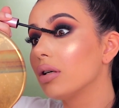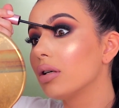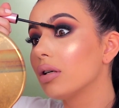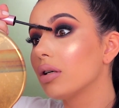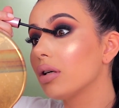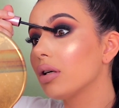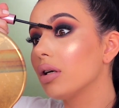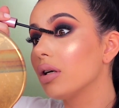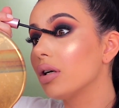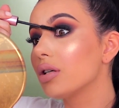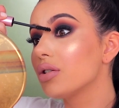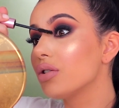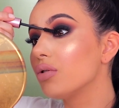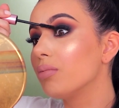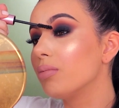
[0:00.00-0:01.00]
here
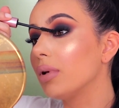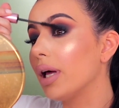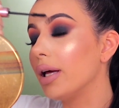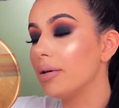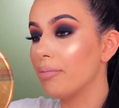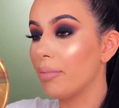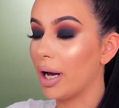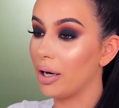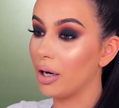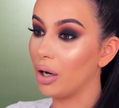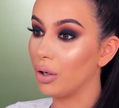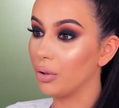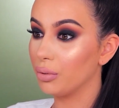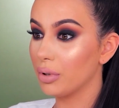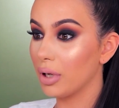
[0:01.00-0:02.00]
to blend my
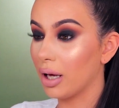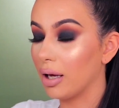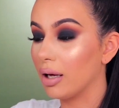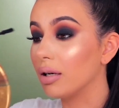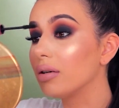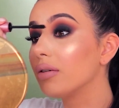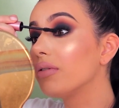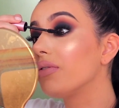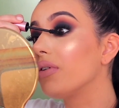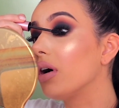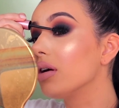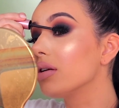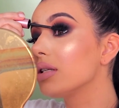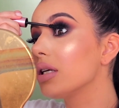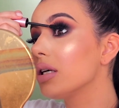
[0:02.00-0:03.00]
own and
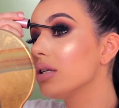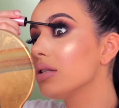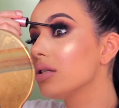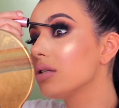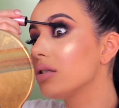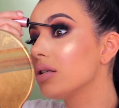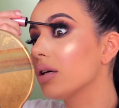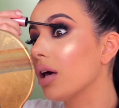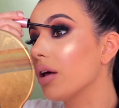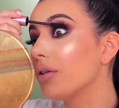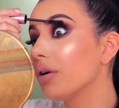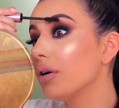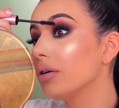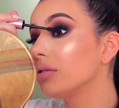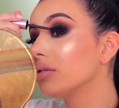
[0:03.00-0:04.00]
falsies together.